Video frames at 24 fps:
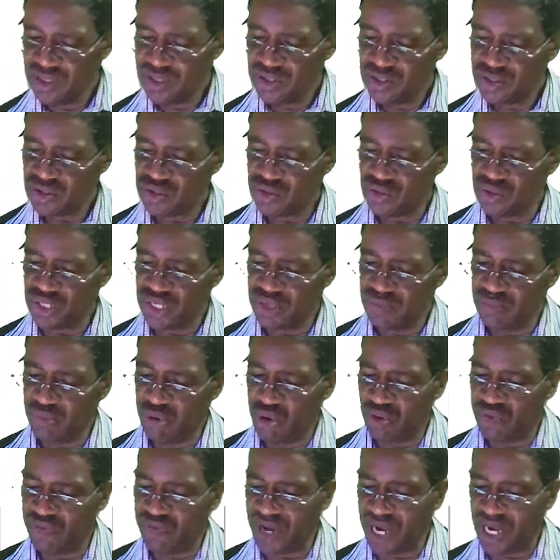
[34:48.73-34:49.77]
So the book
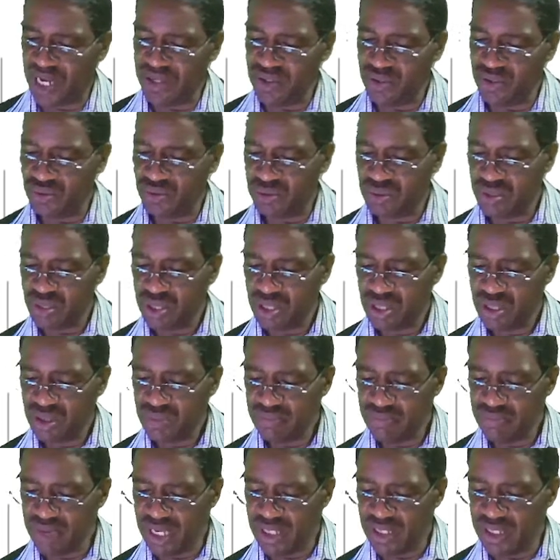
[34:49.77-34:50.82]
value
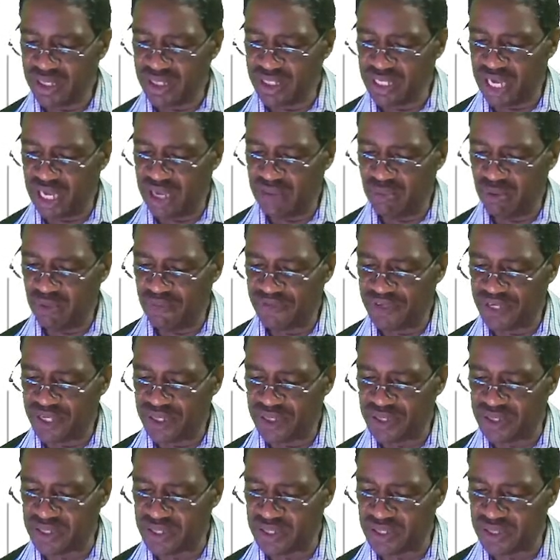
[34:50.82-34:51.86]
by the time of
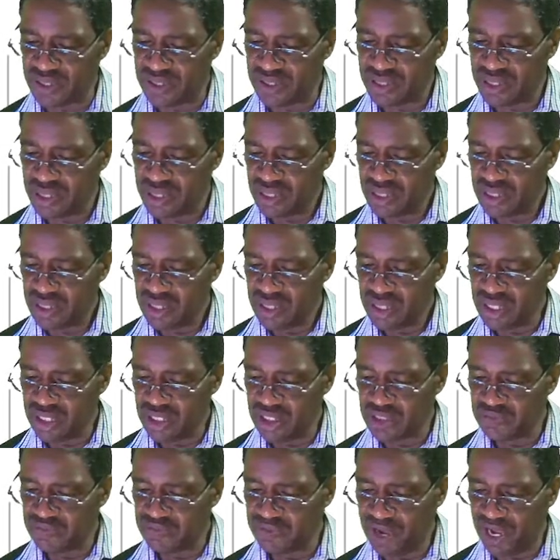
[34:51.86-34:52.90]
testing is
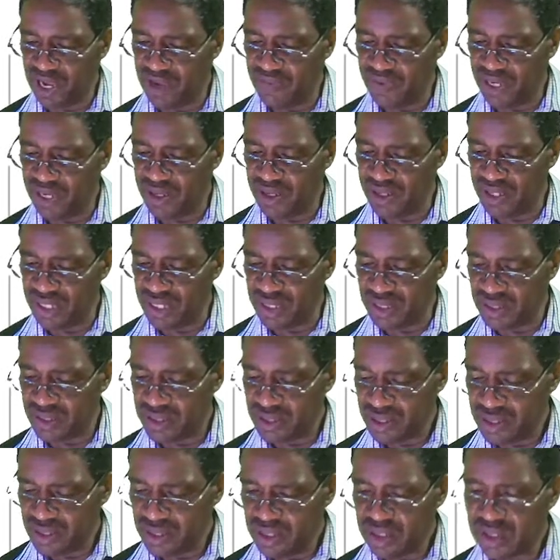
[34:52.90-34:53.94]

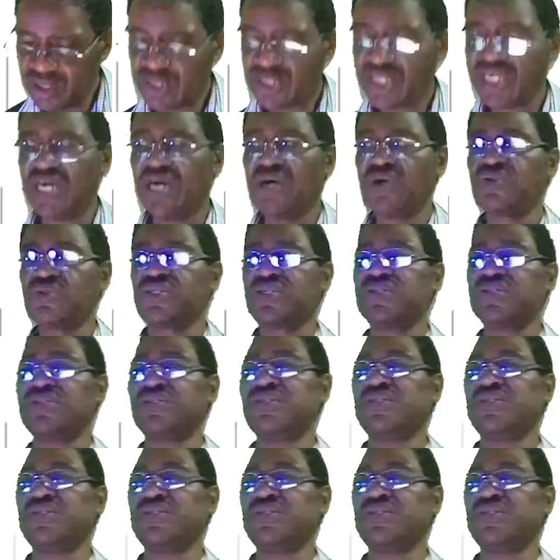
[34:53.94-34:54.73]
500,000.